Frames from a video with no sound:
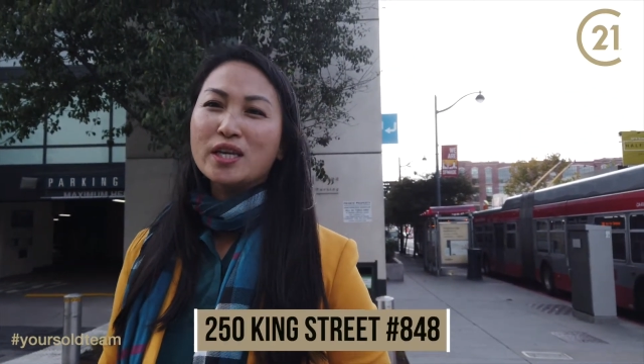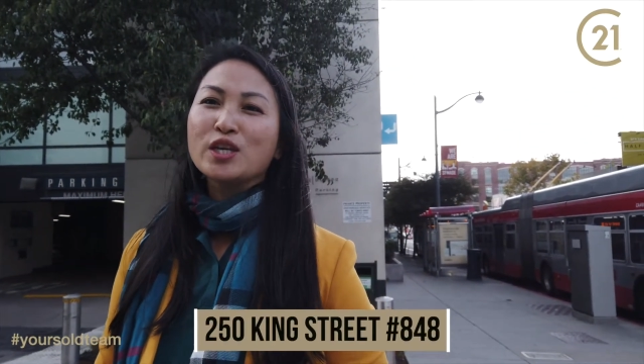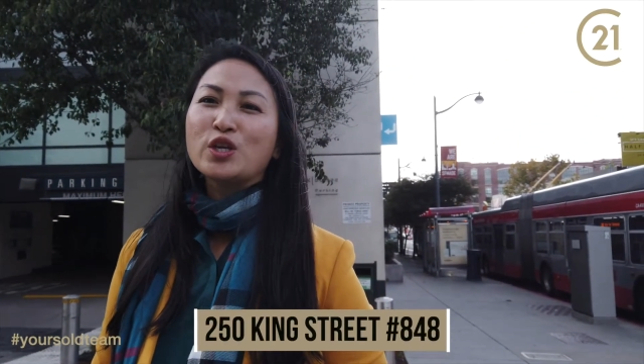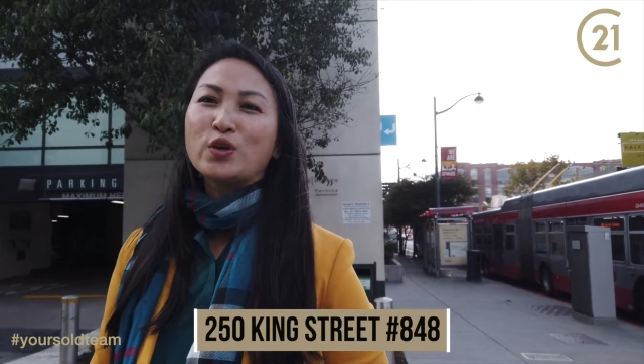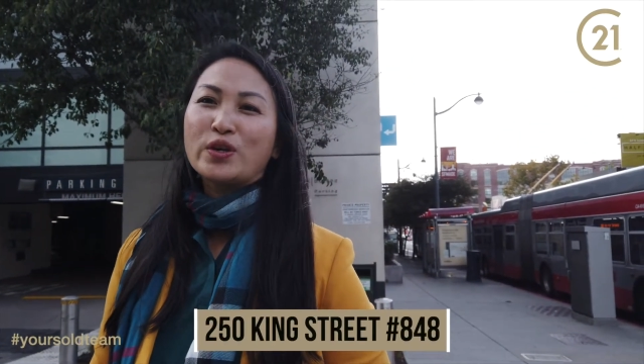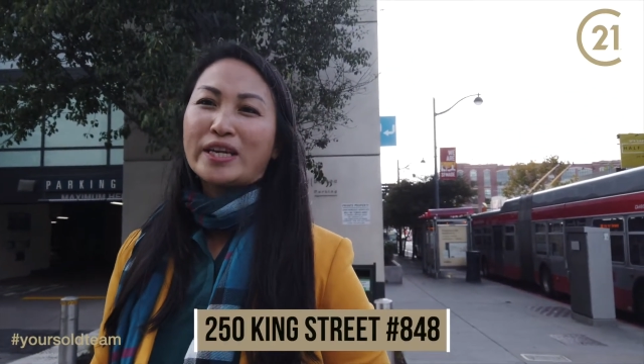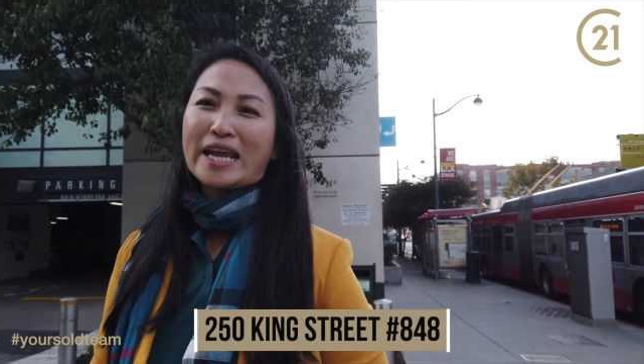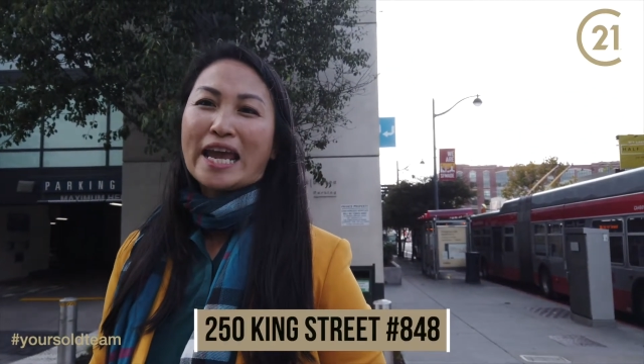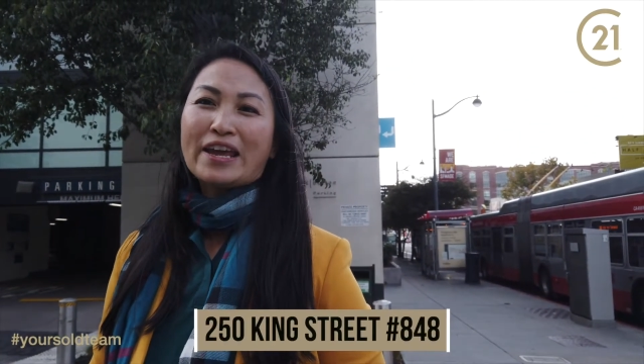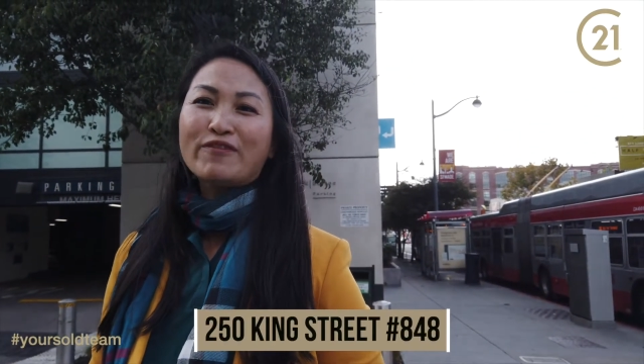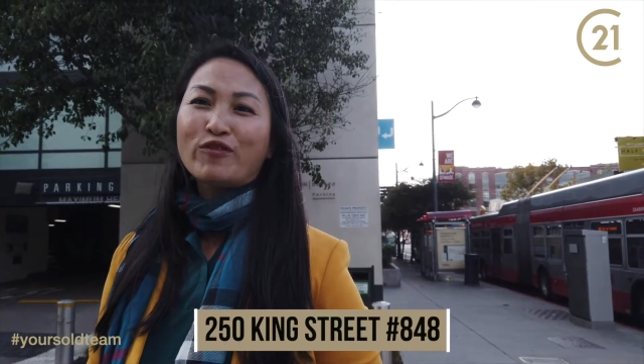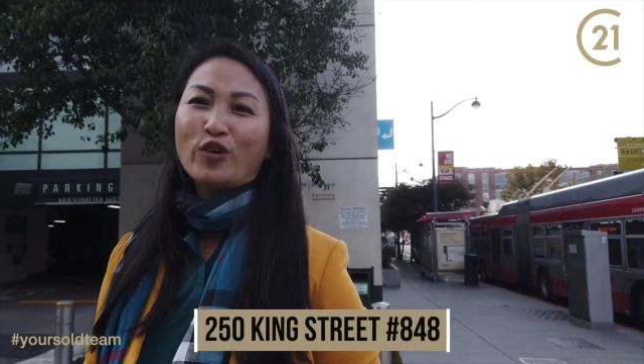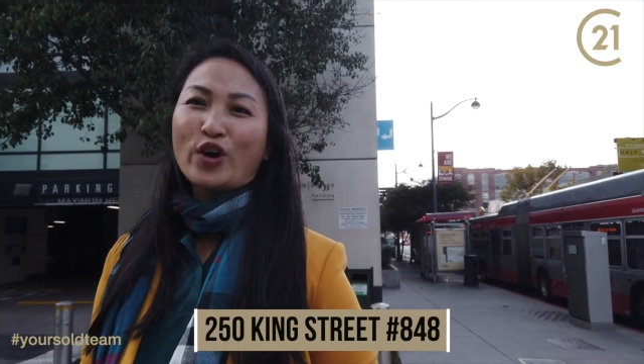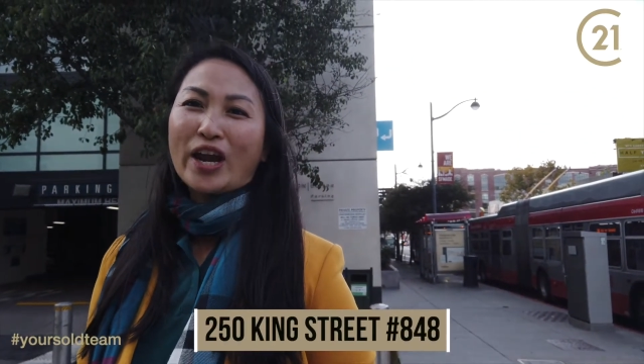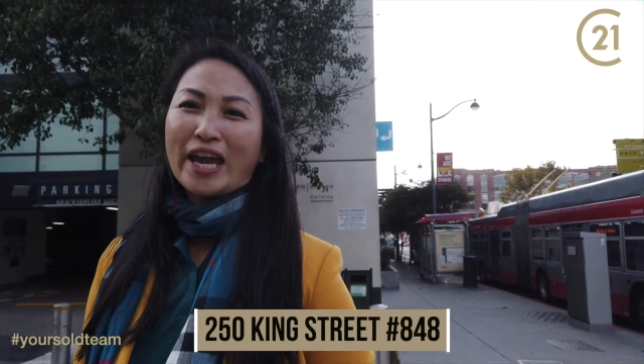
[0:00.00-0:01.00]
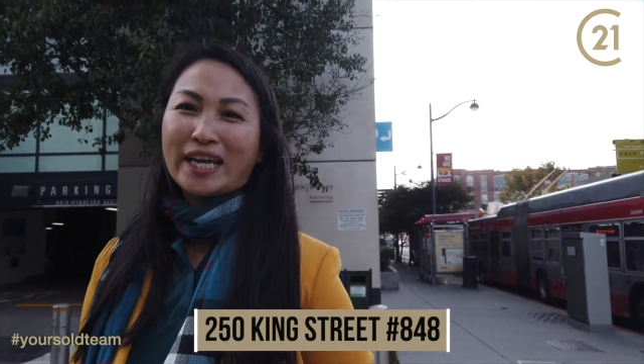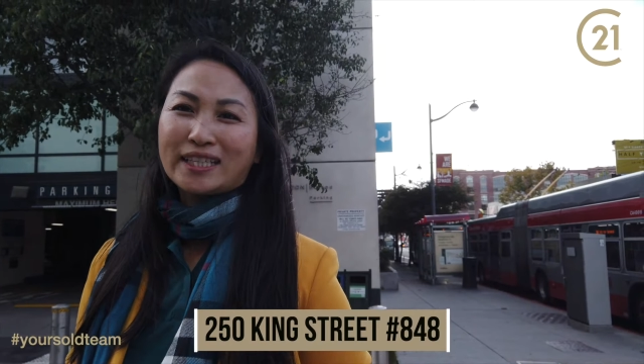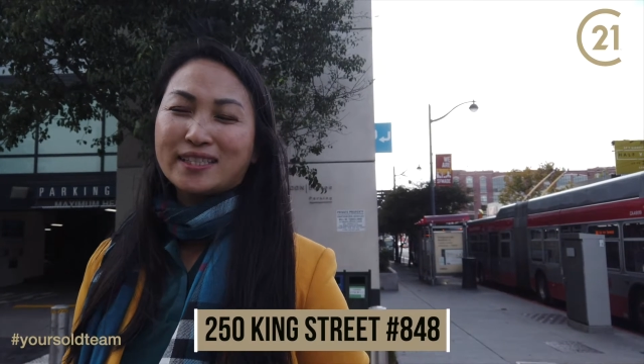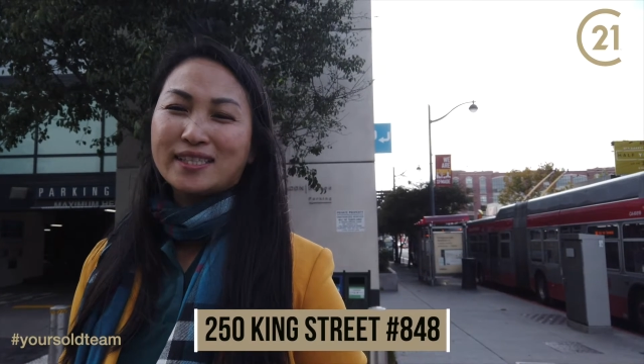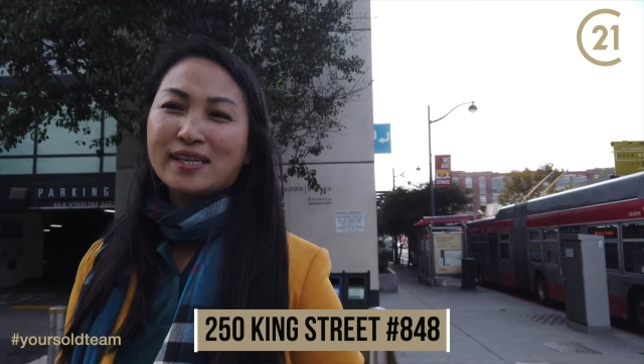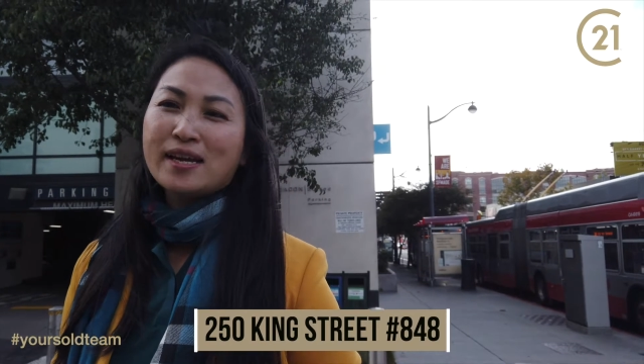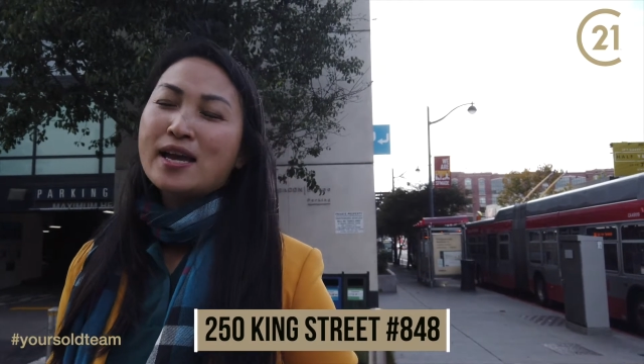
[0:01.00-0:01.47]
Unit
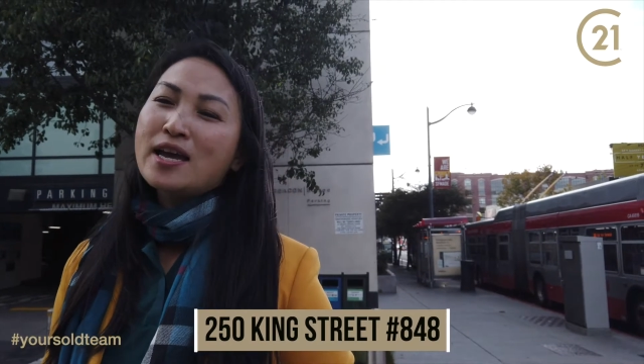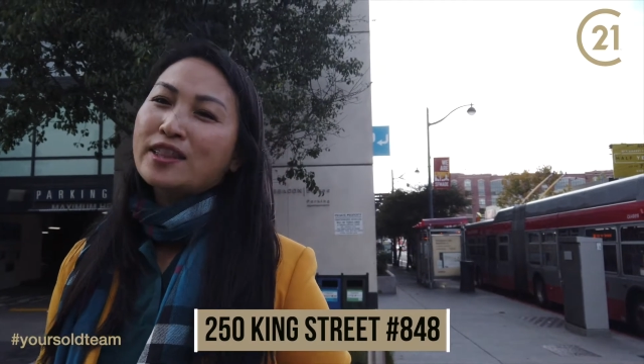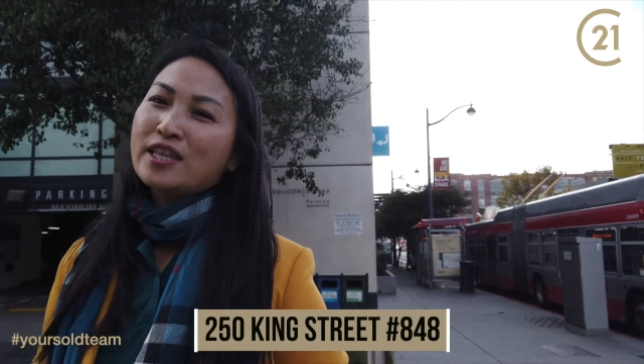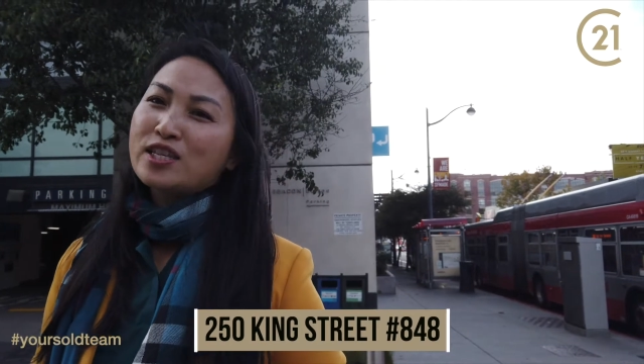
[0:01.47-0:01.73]
848.